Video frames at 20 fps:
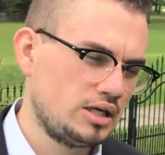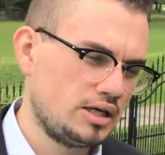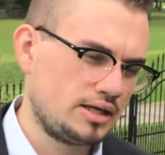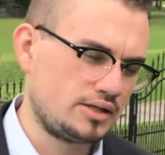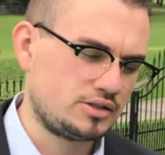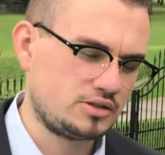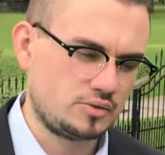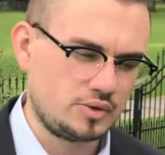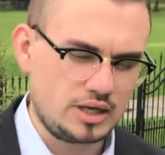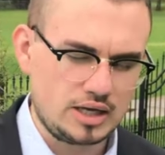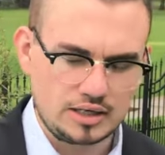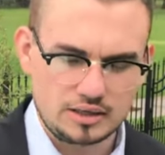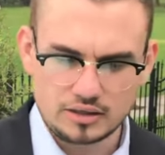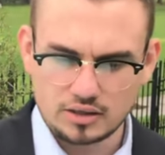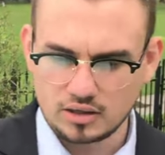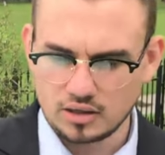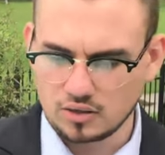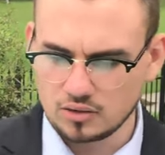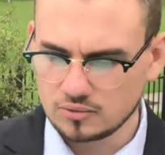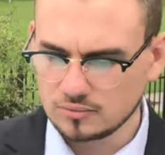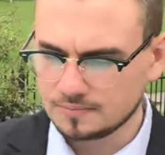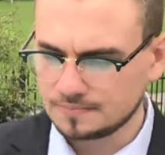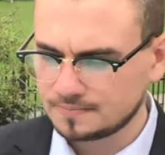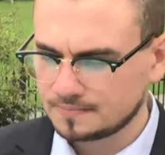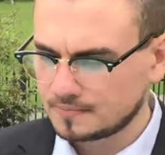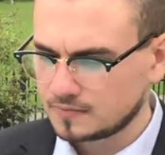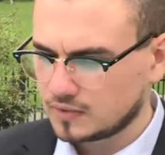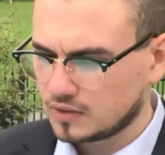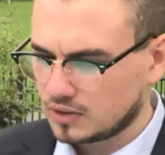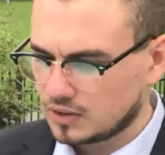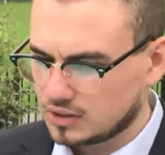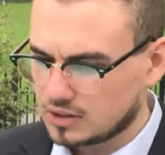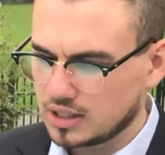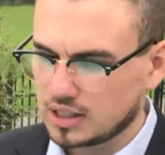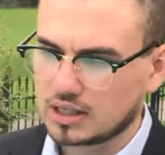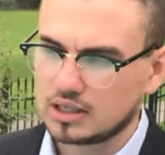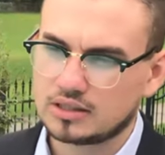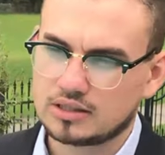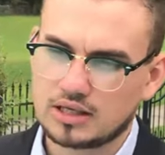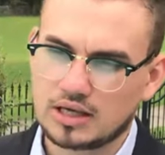and so we had to go the
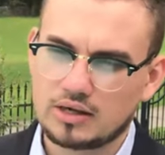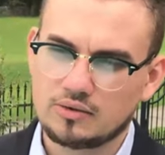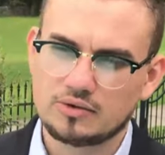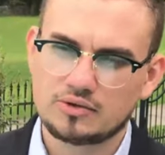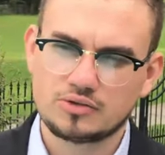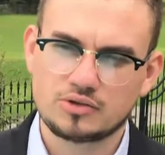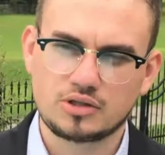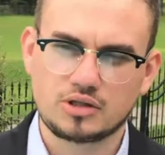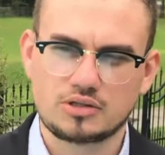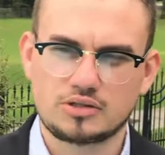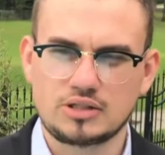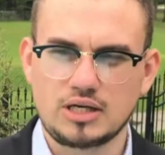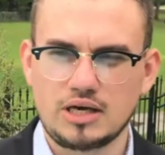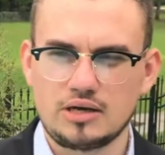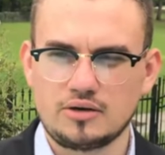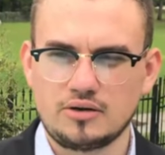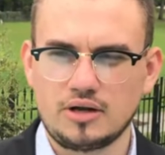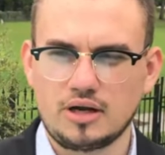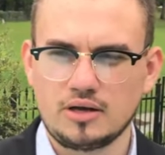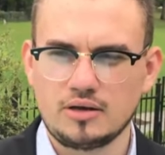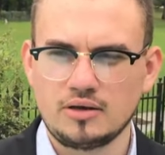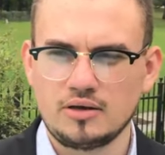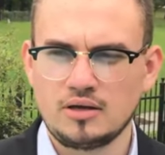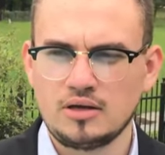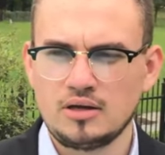second day, which was on Saturday.